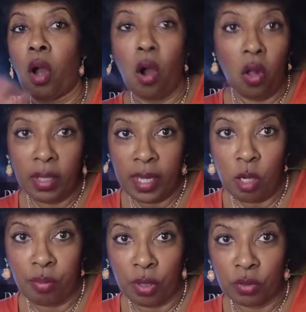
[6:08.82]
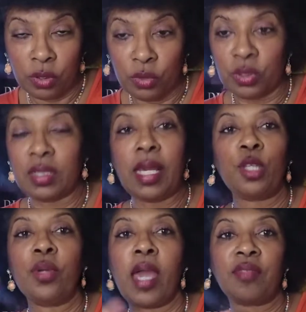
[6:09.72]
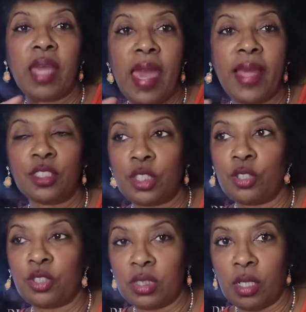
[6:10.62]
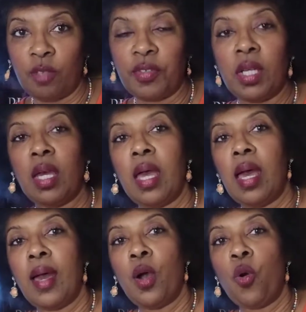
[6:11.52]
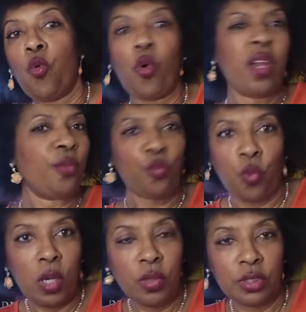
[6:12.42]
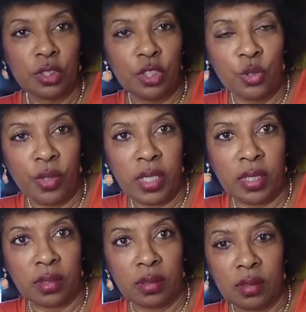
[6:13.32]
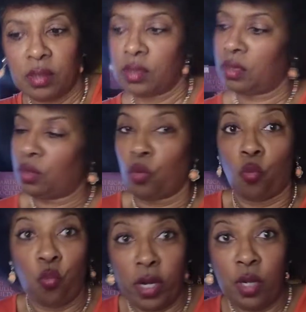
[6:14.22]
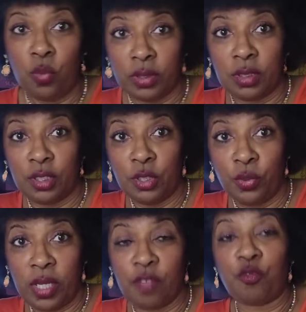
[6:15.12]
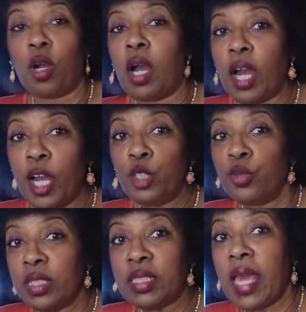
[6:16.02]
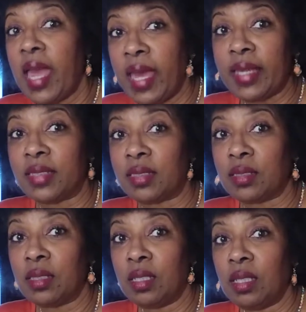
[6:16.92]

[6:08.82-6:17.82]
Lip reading: all hell broke loose. Now you have to ask yourself, where was the UN? Where was the UN for 100 days?